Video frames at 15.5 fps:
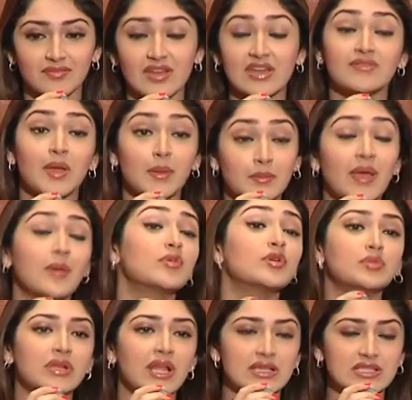very
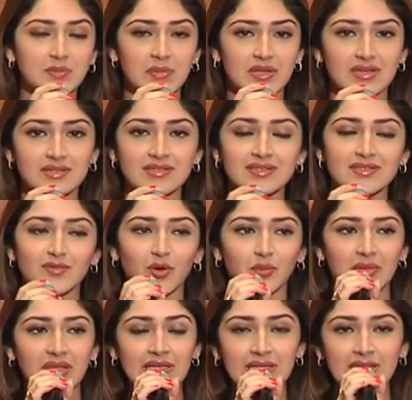memorable experience for
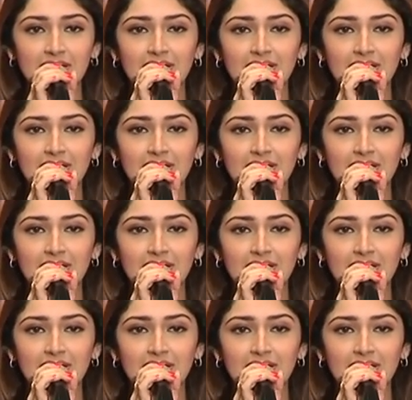me.